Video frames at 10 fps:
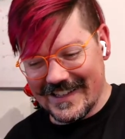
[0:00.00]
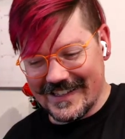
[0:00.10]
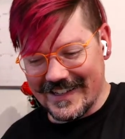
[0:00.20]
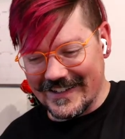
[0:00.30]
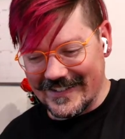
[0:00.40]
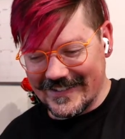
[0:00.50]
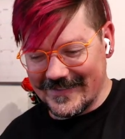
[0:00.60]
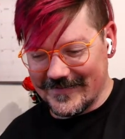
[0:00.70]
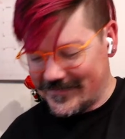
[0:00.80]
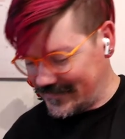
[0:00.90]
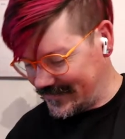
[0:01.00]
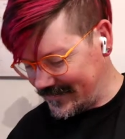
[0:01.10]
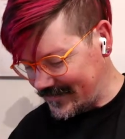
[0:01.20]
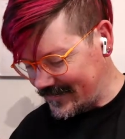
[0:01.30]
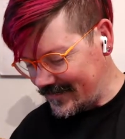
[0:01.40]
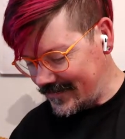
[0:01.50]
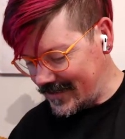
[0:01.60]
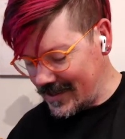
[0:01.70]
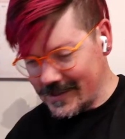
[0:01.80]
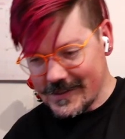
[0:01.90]
to.
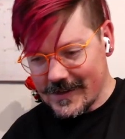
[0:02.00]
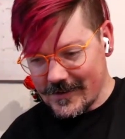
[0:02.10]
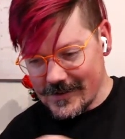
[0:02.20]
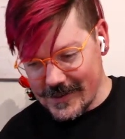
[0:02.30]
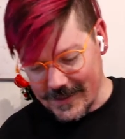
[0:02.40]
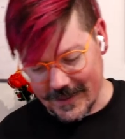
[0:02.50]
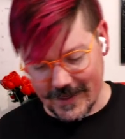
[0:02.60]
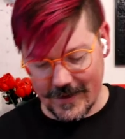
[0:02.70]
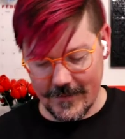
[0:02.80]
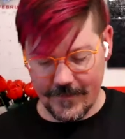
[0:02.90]
So silly.